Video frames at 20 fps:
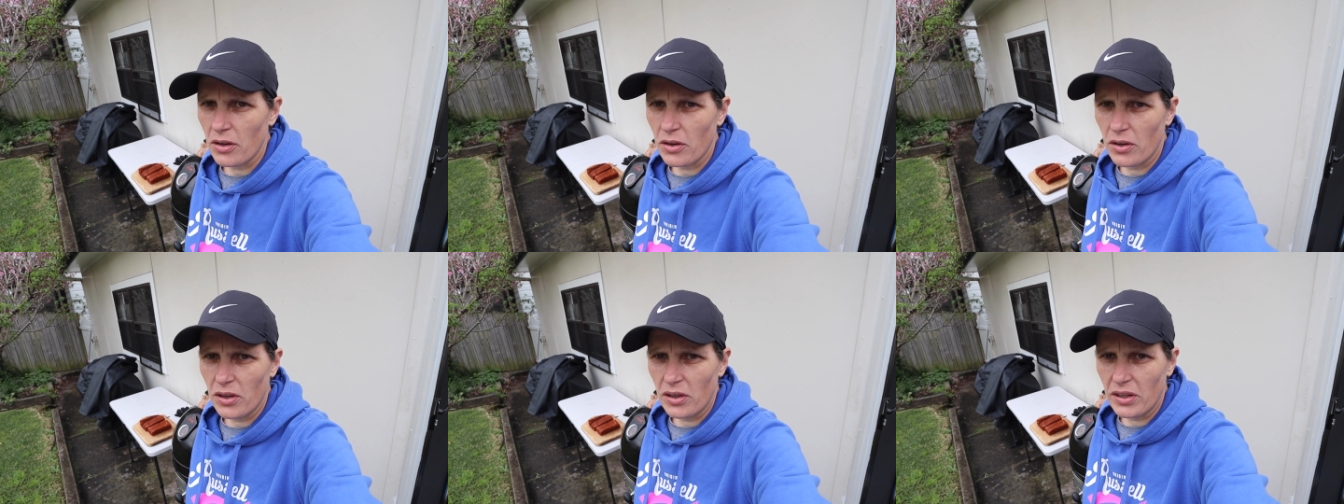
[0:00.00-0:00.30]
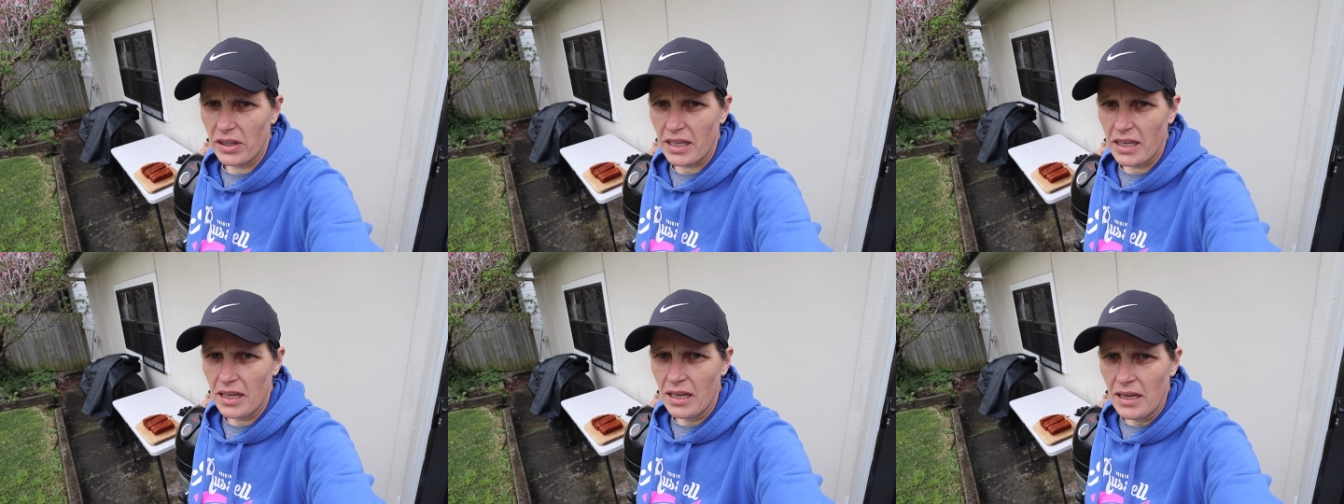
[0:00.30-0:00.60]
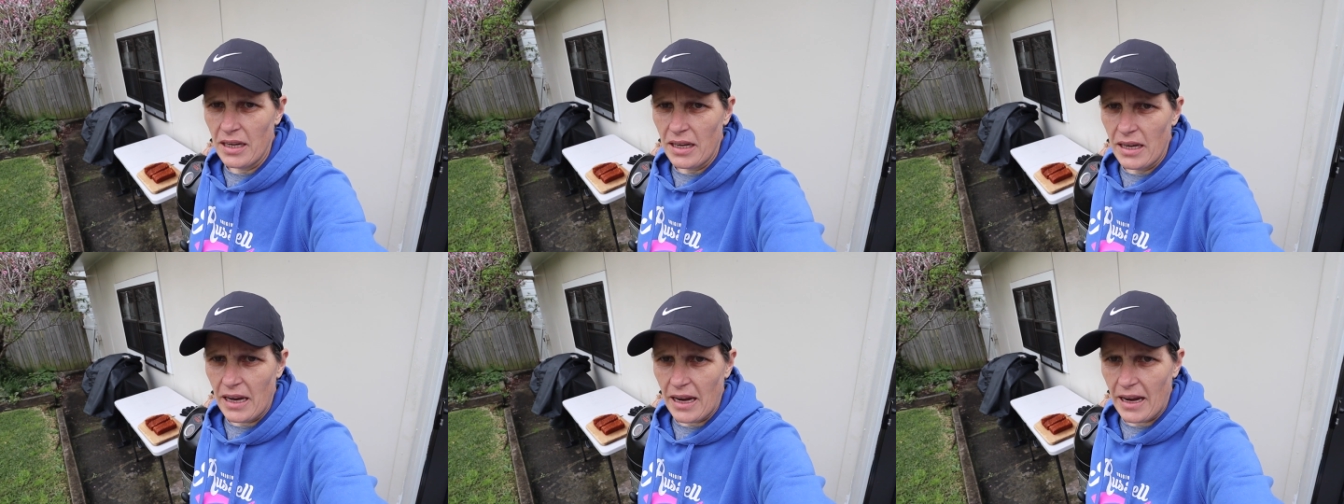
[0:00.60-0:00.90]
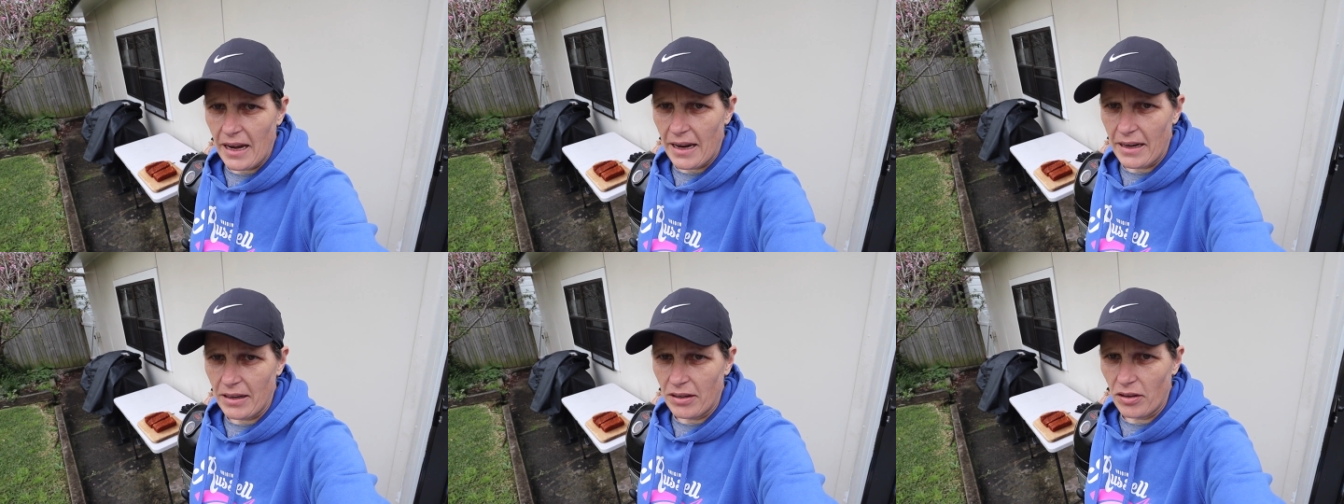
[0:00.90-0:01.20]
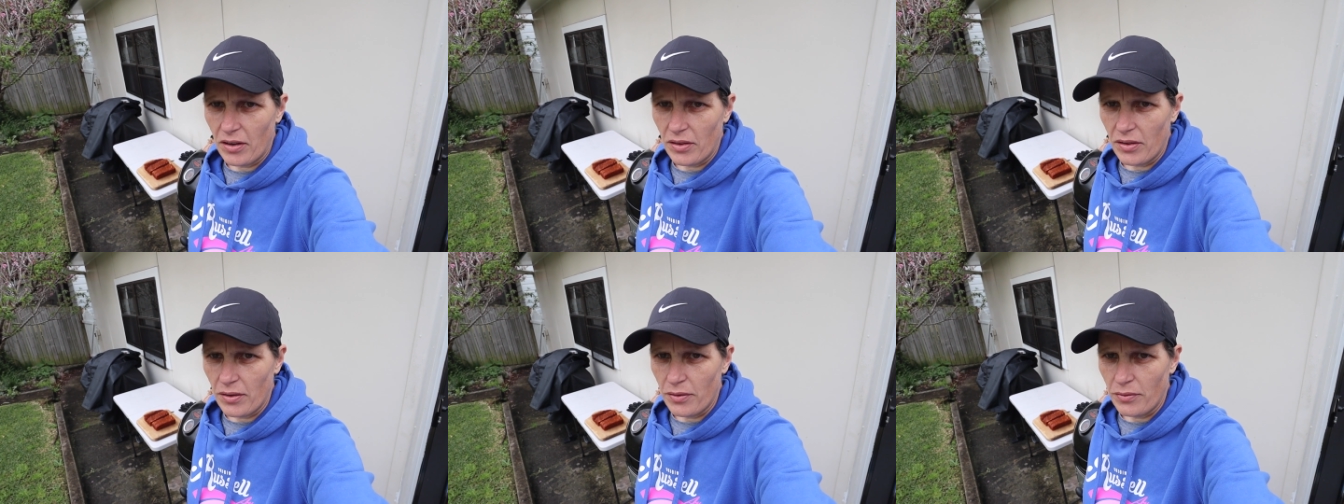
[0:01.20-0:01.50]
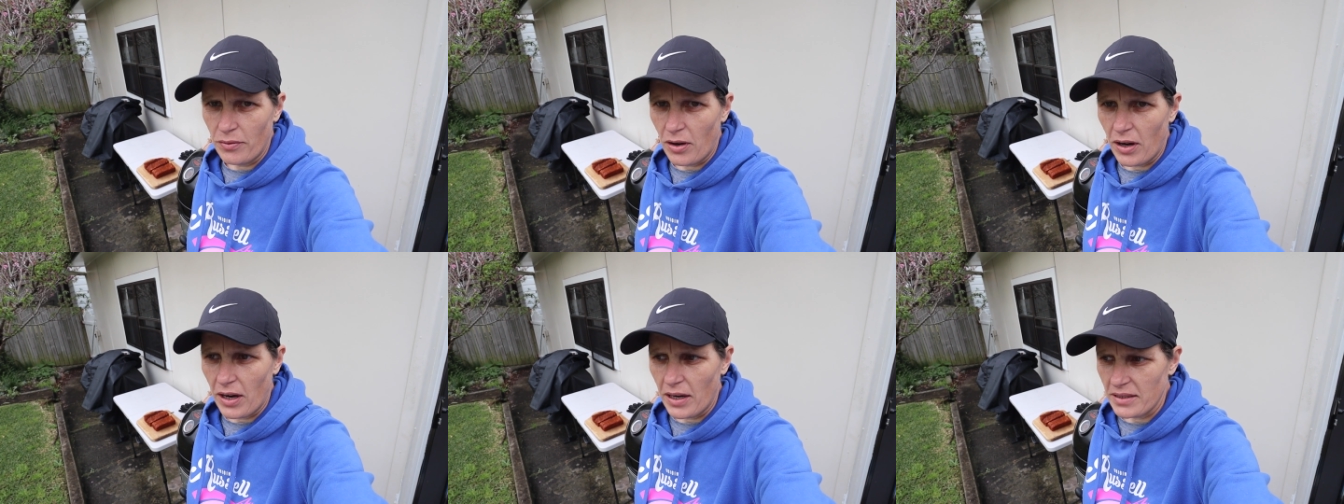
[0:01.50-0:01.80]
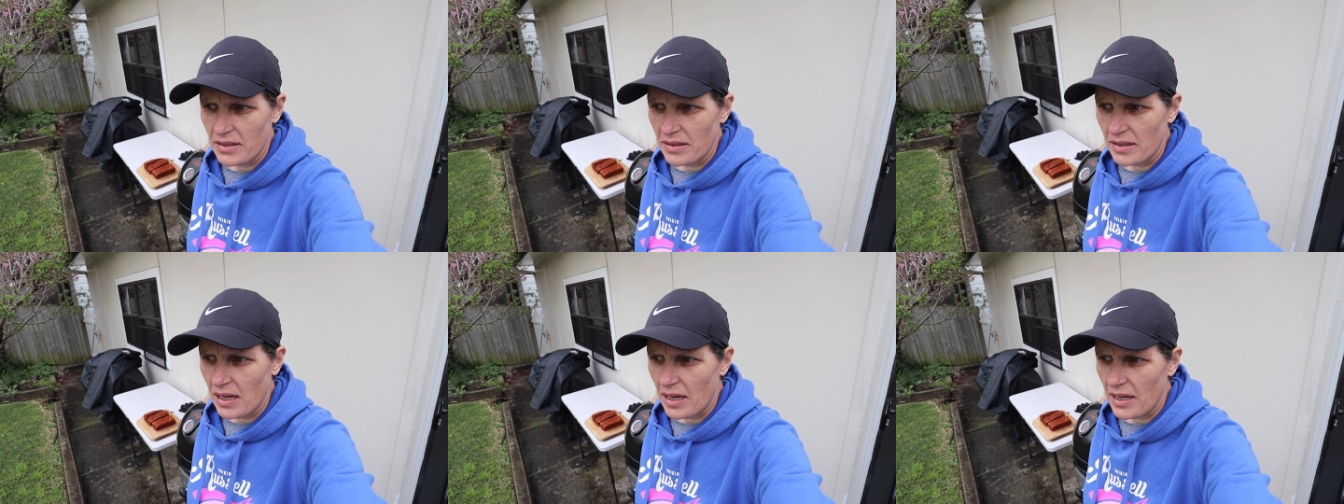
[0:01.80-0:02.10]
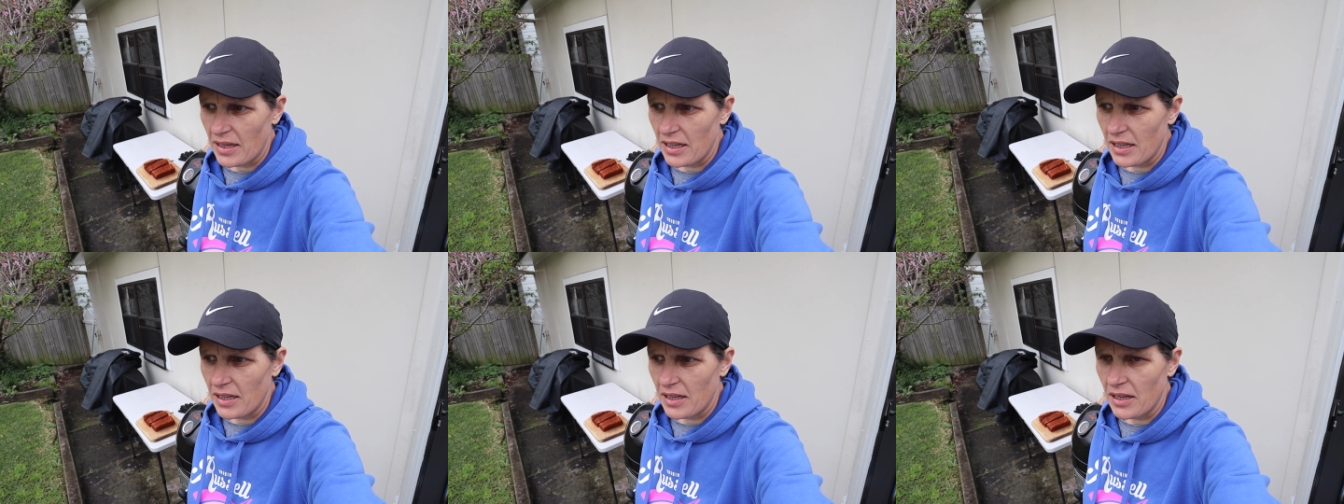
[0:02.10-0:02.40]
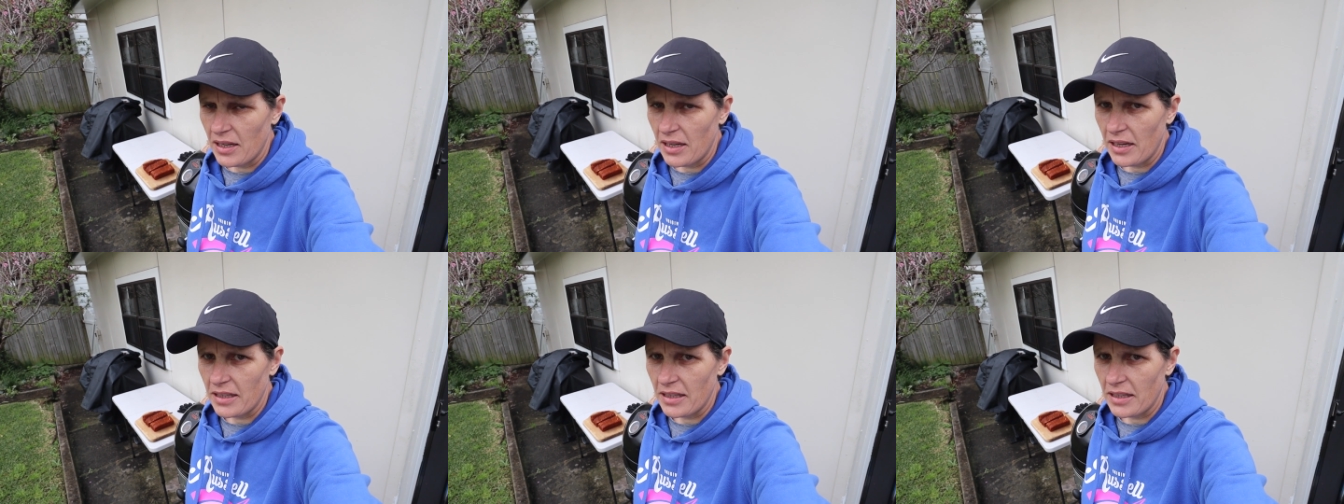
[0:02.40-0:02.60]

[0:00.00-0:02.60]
early and got the fire started.